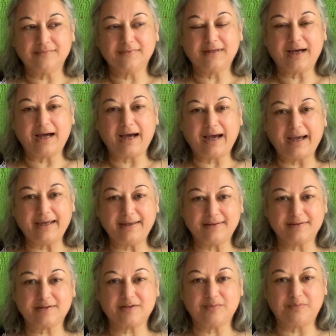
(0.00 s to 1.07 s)
the
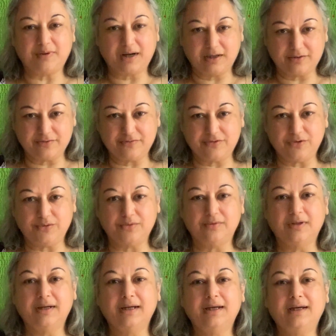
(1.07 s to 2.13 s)
highest part of you,
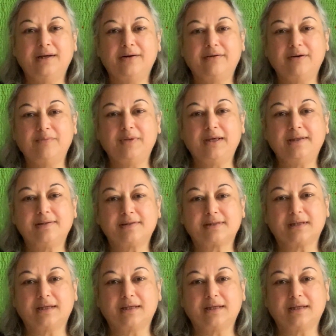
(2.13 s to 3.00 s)
remains